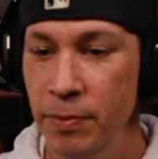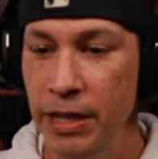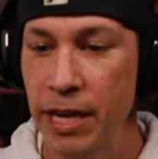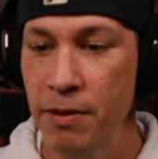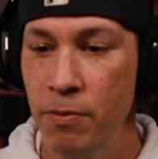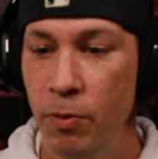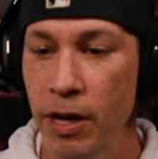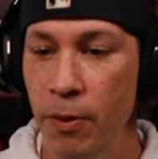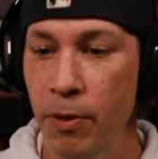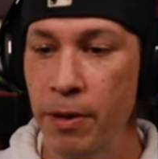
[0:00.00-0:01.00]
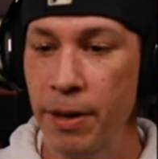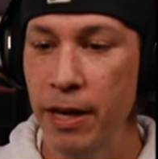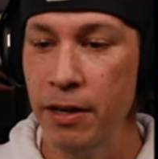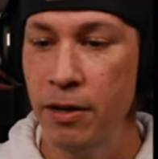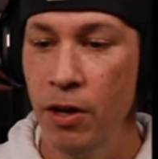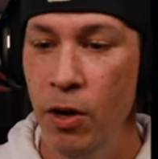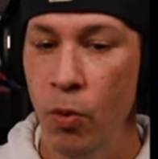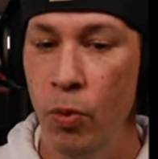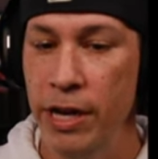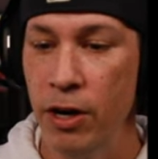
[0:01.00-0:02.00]
But again, we're not worried about it.
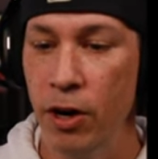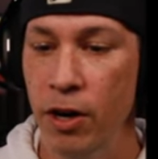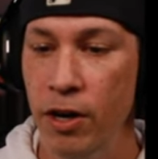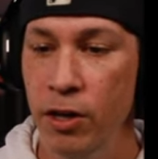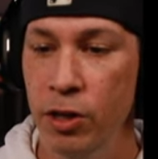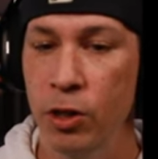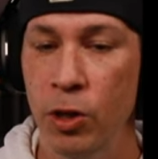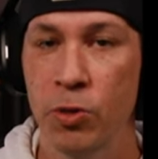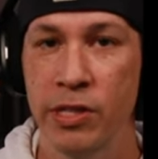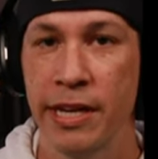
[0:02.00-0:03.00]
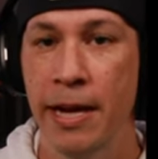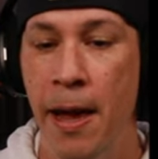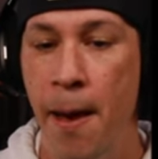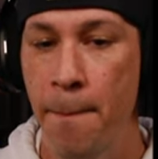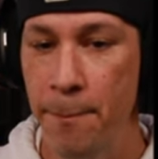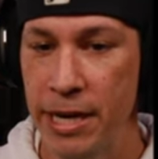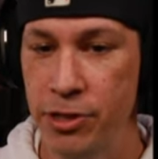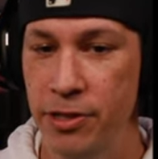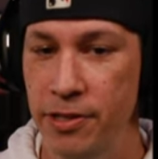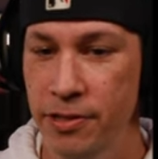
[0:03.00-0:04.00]
We are closing
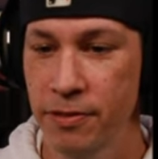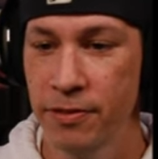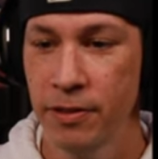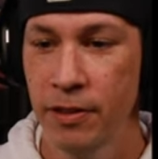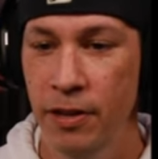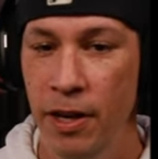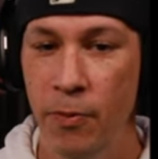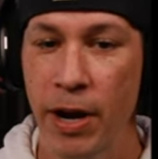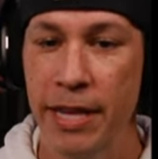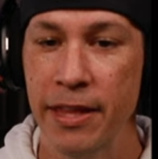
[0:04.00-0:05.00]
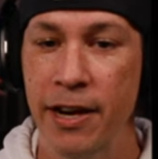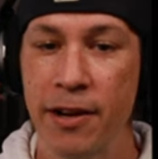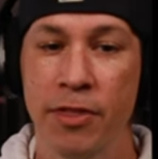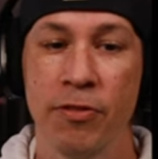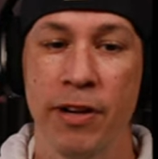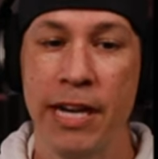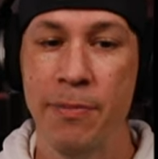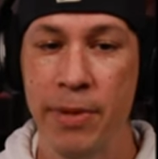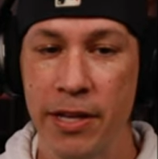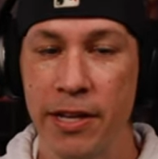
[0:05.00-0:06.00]
beaches. And right there,
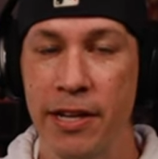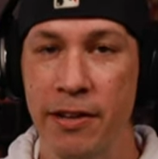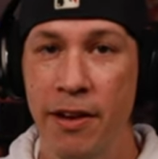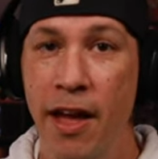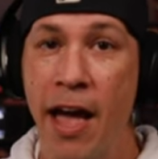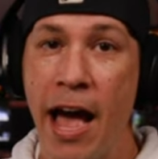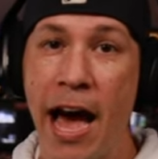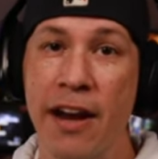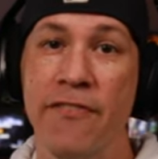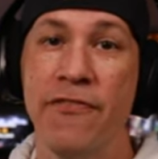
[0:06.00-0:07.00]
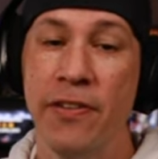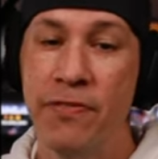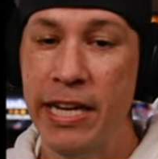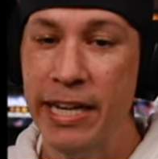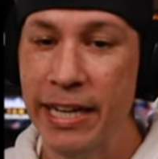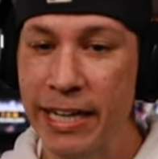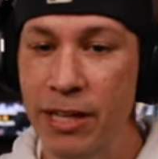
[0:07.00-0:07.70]
3 million out of 15. I